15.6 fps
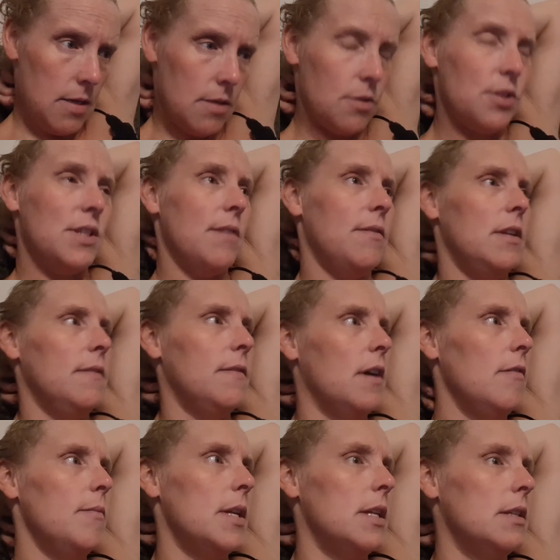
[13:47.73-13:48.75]
Or
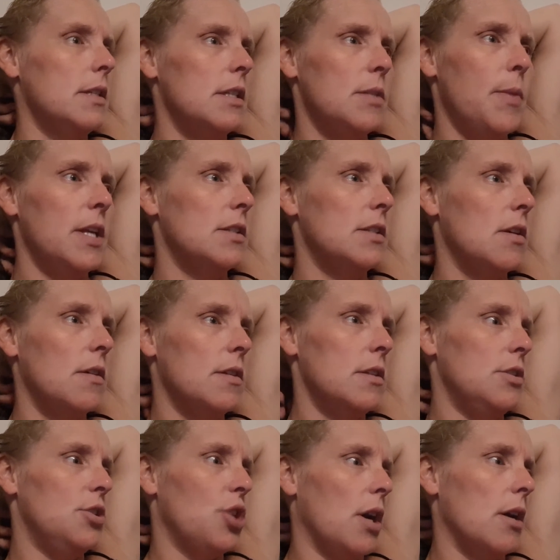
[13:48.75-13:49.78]
75 minutes. It depends on
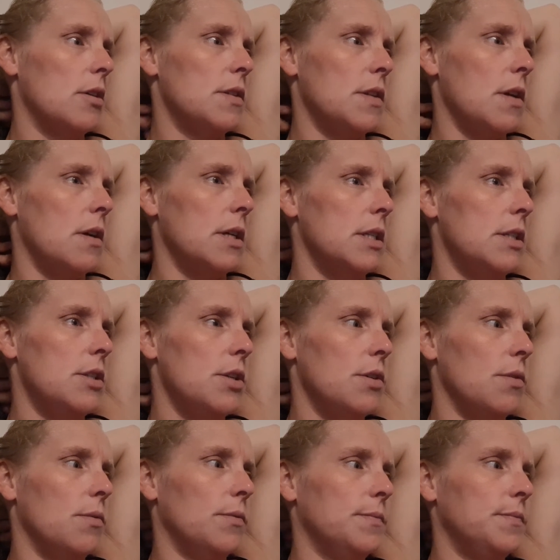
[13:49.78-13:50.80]
the jar size
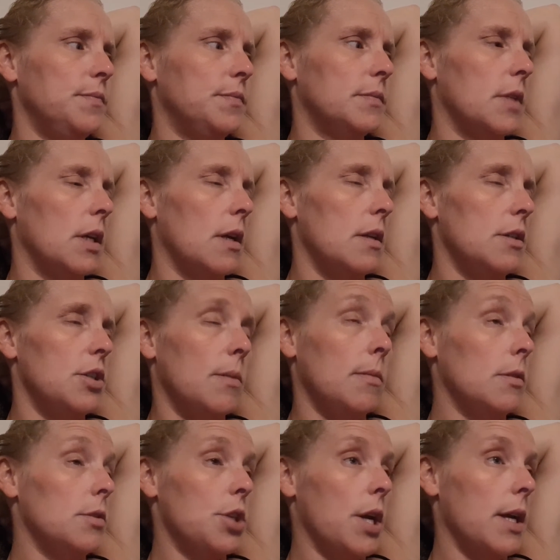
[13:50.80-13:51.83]
too. I gotta
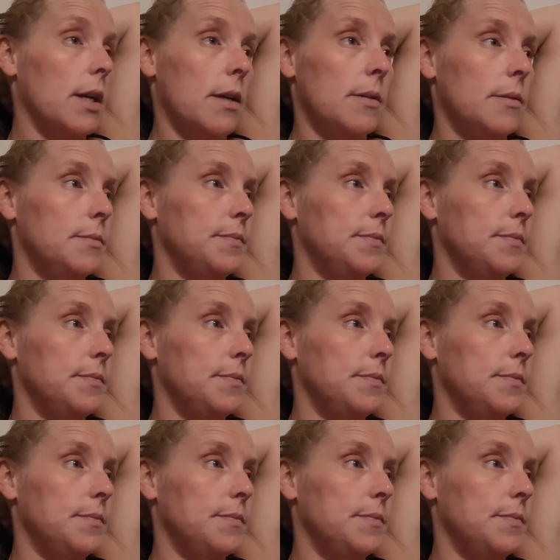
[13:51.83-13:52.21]
double check.